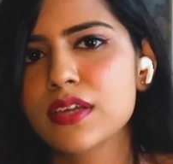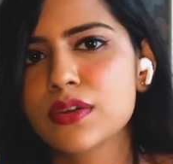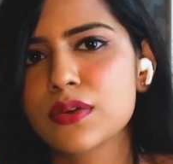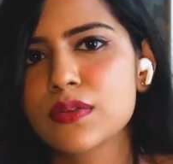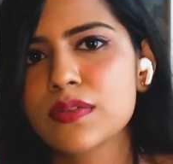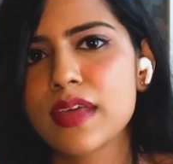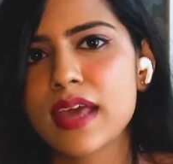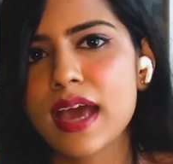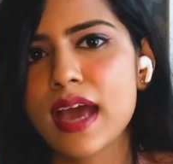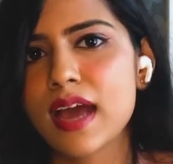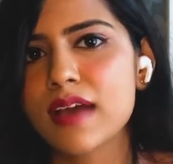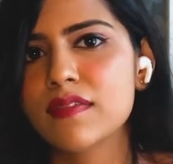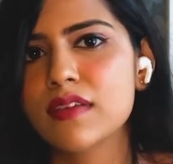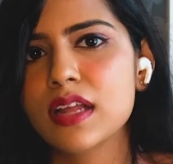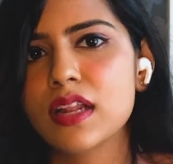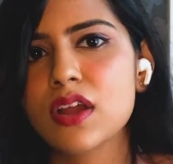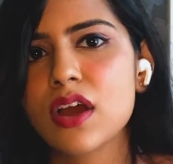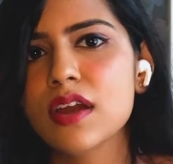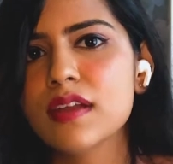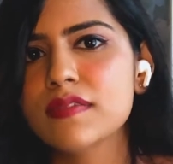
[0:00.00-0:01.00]
they have
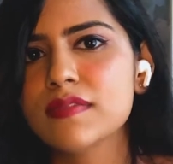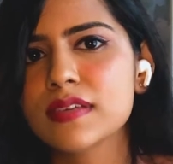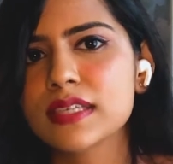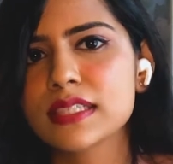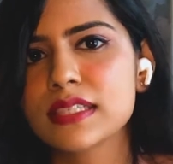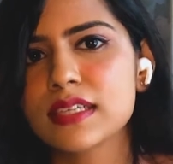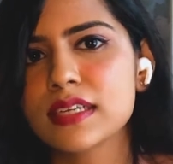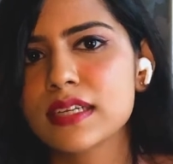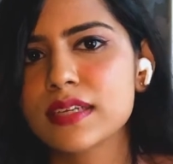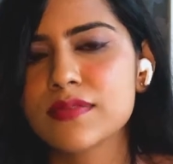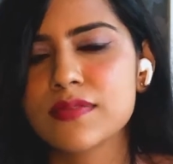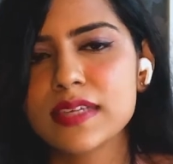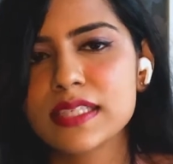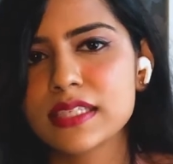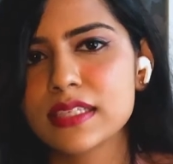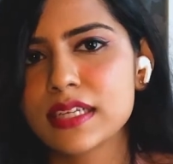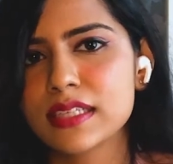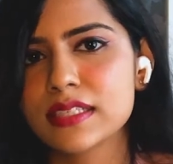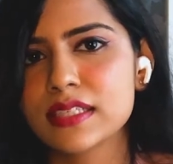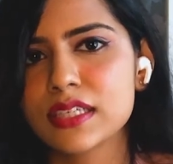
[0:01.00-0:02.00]
a lot of visa
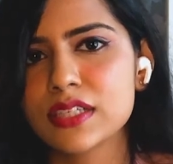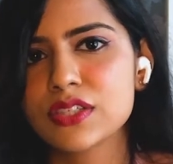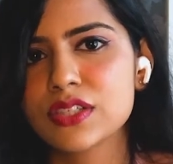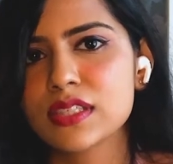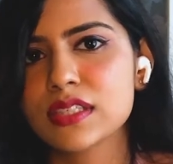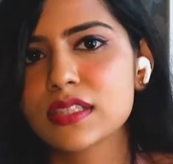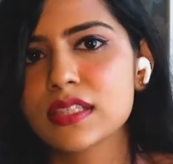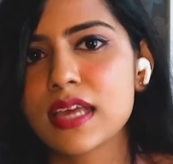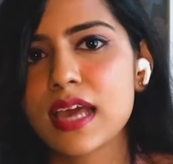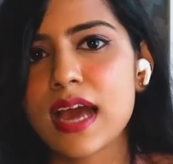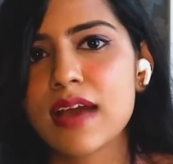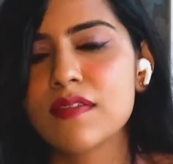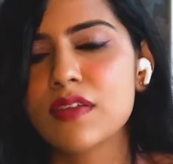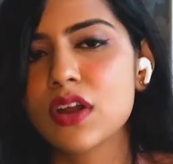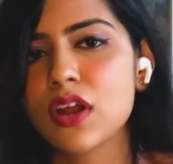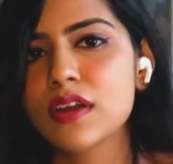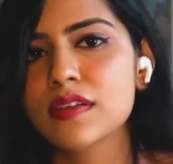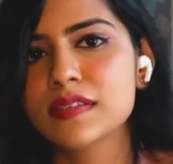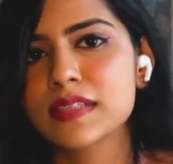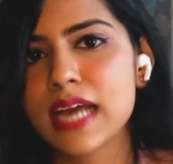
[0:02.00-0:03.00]
restrictions, they have a
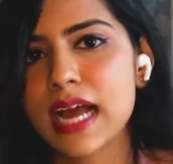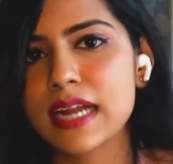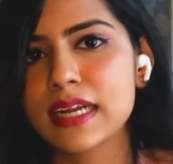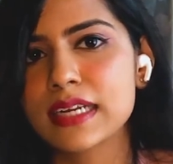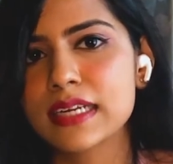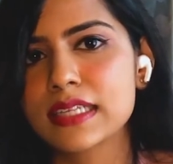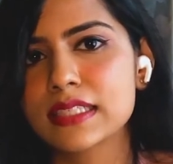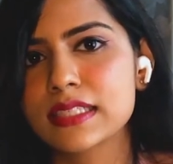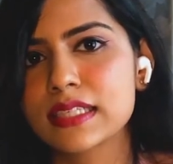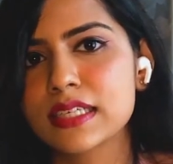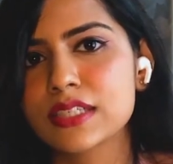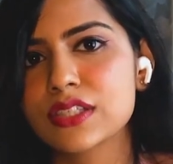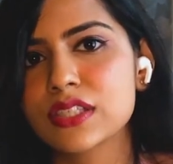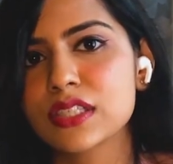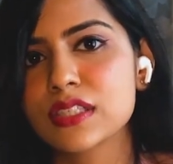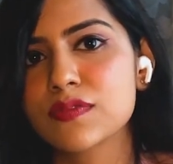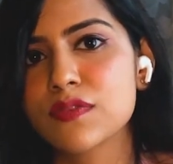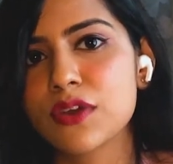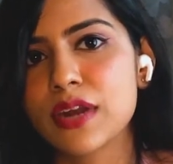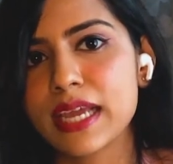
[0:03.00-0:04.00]
lot of salary
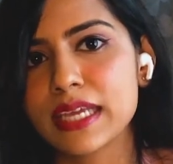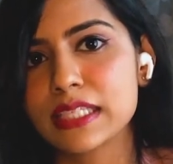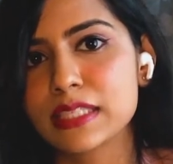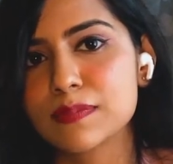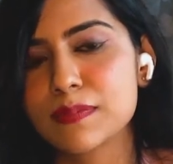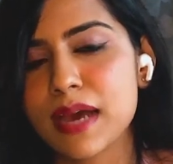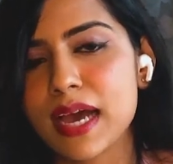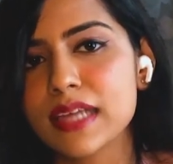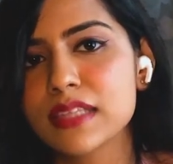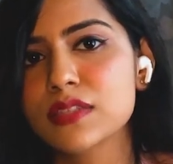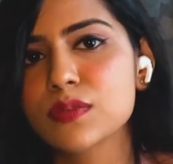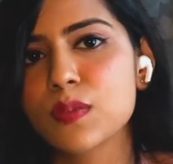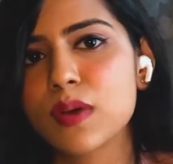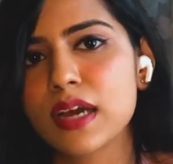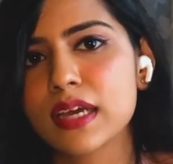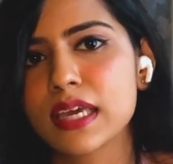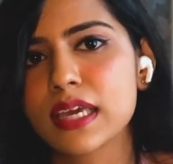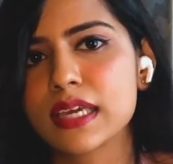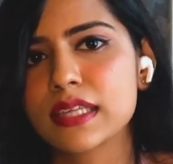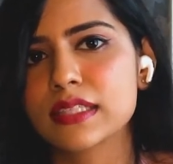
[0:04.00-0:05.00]
restrictions for expats
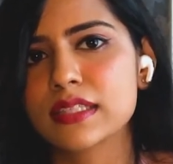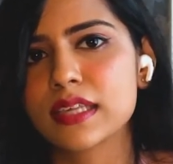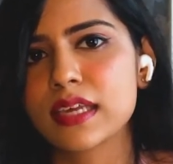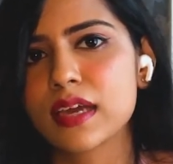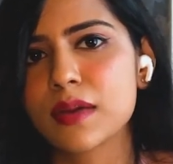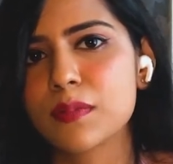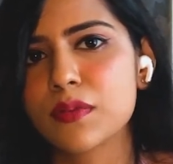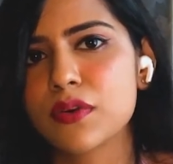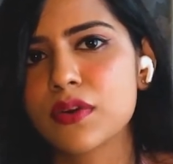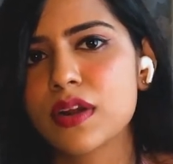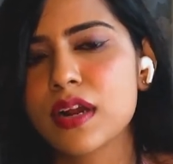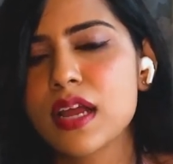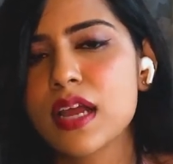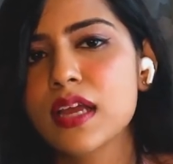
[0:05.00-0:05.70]
working in Singapore.